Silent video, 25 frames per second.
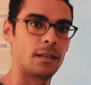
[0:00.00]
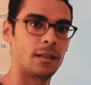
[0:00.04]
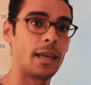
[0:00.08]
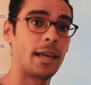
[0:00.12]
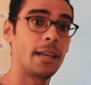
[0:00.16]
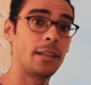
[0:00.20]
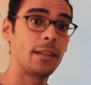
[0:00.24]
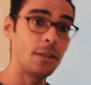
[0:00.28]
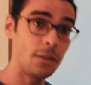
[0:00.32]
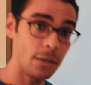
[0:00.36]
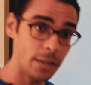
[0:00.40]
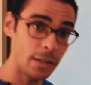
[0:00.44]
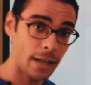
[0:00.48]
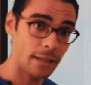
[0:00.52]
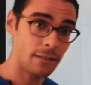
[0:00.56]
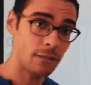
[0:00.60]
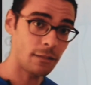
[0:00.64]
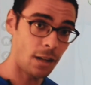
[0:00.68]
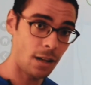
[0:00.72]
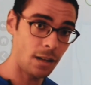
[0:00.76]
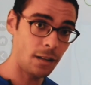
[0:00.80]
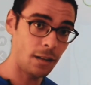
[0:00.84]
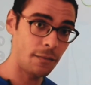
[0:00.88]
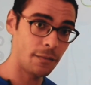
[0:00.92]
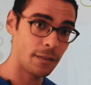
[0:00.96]
Can you get
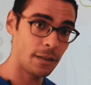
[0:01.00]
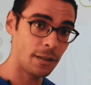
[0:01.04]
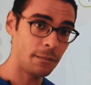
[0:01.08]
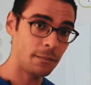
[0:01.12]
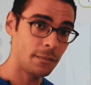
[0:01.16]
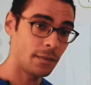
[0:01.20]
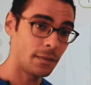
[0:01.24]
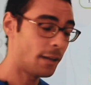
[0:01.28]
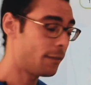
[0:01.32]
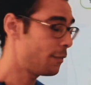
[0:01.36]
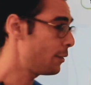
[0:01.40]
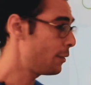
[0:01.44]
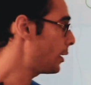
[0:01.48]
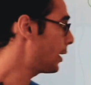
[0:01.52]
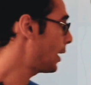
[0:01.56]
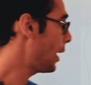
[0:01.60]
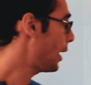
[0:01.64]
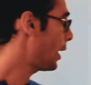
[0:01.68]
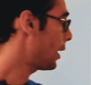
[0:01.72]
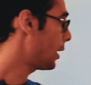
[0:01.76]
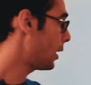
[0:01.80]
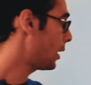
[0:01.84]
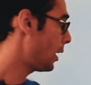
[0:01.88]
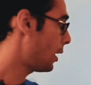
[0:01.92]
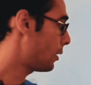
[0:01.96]
all of them? If you
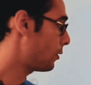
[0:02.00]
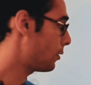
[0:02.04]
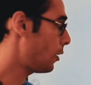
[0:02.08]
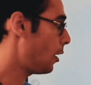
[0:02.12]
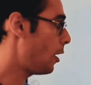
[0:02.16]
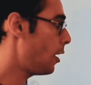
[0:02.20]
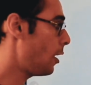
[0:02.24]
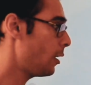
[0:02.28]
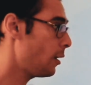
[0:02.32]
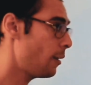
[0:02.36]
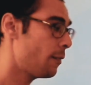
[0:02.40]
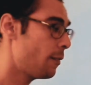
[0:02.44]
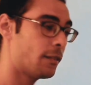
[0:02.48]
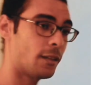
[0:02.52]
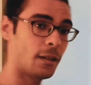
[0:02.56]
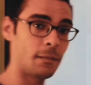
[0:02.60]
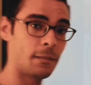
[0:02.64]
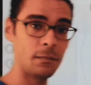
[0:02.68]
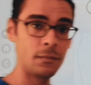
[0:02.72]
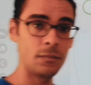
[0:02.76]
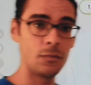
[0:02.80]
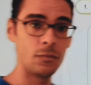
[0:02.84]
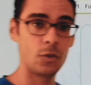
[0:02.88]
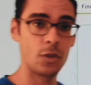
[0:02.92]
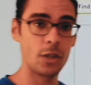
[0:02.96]
can get all of
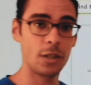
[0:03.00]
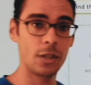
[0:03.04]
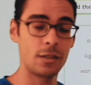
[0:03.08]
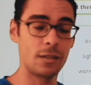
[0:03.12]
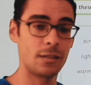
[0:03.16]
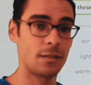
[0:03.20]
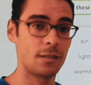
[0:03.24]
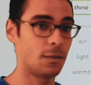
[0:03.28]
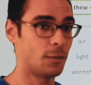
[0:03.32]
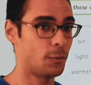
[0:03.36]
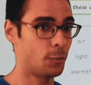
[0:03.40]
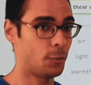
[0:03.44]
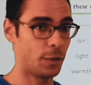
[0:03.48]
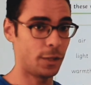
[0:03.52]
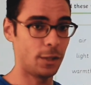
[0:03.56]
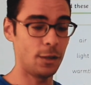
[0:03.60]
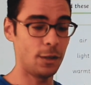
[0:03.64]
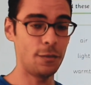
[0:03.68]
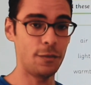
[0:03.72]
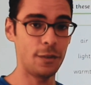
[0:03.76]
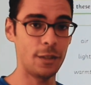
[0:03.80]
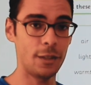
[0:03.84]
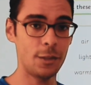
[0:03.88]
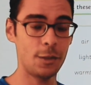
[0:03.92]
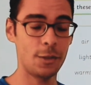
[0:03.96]
them, just when you
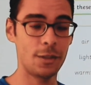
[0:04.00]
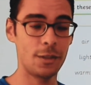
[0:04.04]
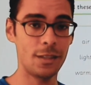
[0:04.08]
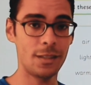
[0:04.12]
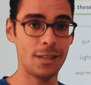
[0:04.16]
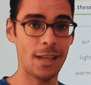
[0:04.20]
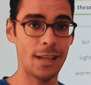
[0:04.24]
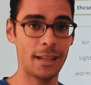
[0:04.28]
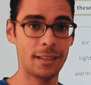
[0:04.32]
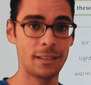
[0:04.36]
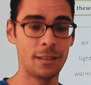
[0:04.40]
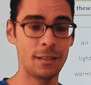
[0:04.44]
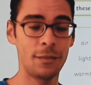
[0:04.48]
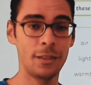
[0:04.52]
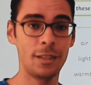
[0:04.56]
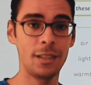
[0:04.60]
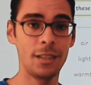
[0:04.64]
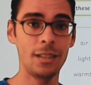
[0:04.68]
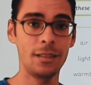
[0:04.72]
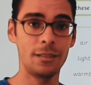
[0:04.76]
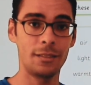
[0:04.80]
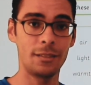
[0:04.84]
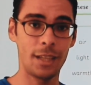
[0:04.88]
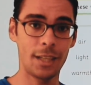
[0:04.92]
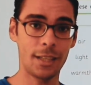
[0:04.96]
finish this
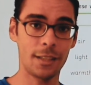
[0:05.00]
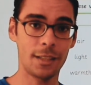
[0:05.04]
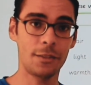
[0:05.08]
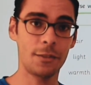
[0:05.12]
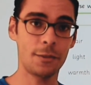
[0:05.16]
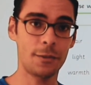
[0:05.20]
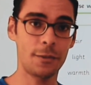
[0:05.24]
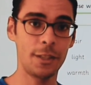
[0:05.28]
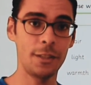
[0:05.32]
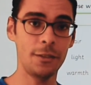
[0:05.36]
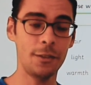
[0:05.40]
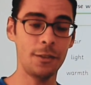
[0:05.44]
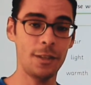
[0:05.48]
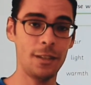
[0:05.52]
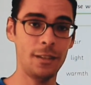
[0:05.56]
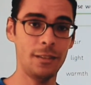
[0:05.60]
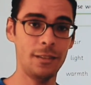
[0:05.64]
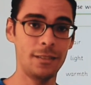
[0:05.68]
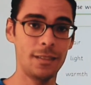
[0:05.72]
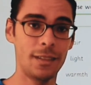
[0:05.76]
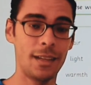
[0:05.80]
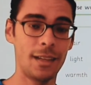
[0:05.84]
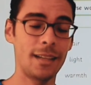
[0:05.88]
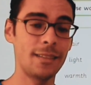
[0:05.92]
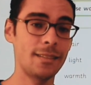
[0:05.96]
activity, take a screenshot
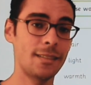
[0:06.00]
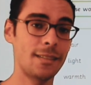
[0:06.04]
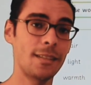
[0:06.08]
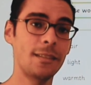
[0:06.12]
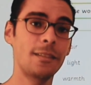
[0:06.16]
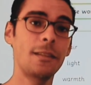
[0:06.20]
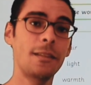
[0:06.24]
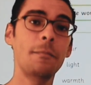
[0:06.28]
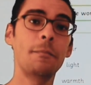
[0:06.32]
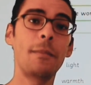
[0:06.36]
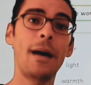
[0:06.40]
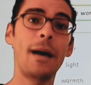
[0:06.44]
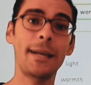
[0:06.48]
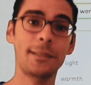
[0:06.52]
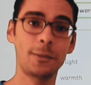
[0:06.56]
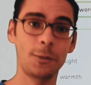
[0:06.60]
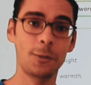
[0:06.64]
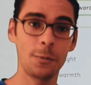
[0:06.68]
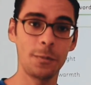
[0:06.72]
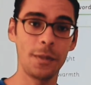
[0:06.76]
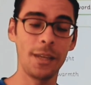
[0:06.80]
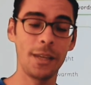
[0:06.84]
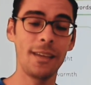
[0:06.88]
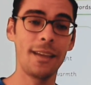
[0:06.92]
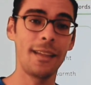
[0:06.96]
and send it back
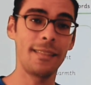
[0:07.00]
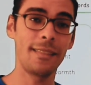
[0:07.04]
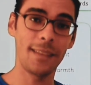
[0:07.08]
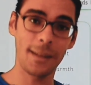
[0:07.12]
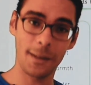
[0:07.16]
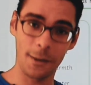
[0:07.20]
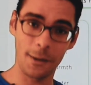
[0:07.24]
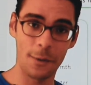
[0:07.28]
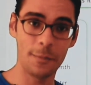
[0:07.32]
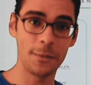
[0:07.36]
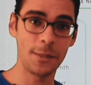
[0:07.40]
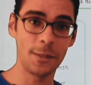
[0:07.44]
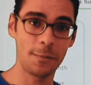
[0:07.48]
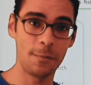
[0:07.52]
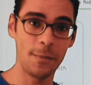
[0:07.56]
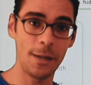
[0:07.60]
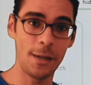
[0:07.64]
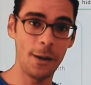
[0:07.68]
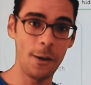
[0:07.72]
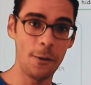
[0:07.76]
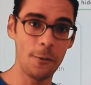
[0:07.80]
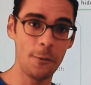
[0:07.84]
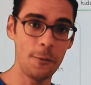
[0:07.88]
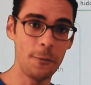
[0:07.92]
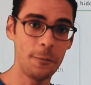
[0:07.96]
to me in the comments
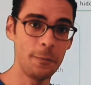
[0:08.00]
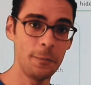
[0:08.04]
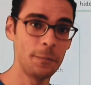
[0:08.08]
below.